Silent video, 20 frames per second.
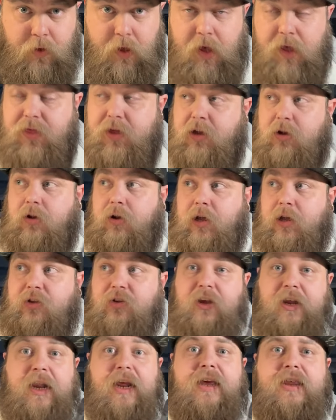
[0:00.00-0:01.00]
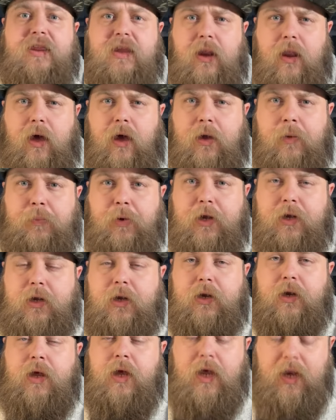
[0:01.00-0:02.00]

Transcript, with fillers: then you need to click the like button,